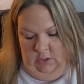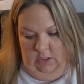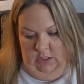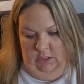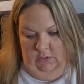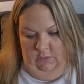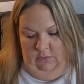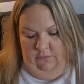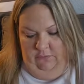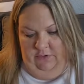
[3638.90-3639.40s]

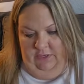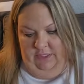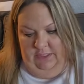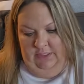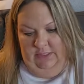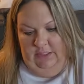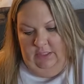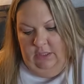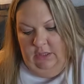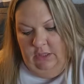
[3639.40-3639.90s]
And we'll
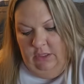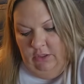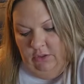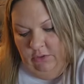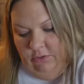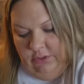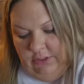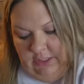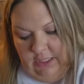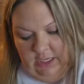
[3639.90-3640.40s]
fix
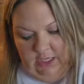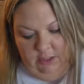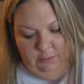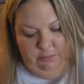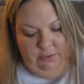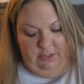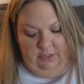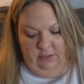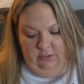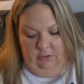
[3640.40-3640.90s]
those
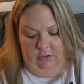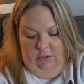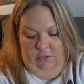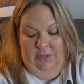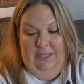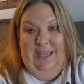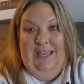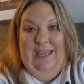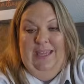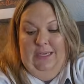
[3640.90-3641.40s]
up. Glue
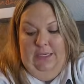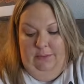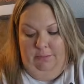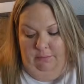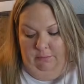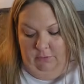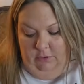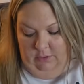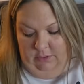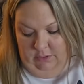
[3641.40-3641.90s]
the candy
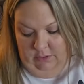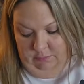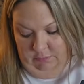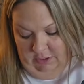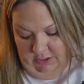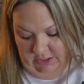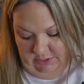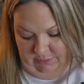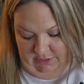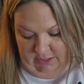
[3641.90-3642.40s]
or the
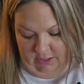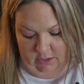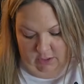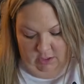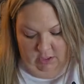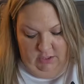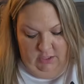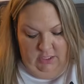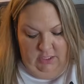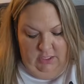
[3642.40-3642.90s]
bugs back
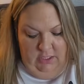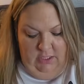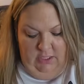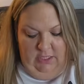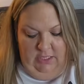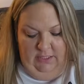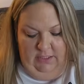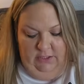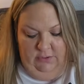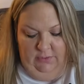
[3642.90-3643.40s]
on.
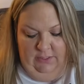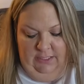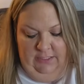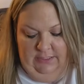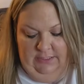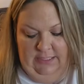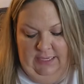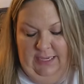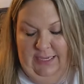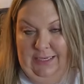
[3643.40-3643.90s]
And this one
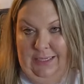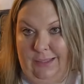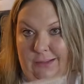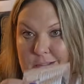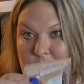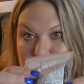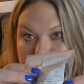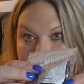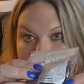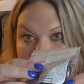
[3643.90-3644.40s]
has tiny
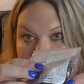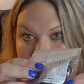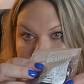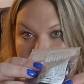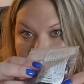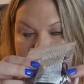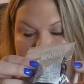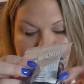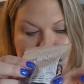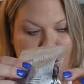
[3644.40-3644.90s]
little baby
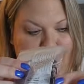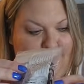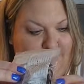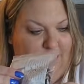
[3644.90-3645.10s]
rats.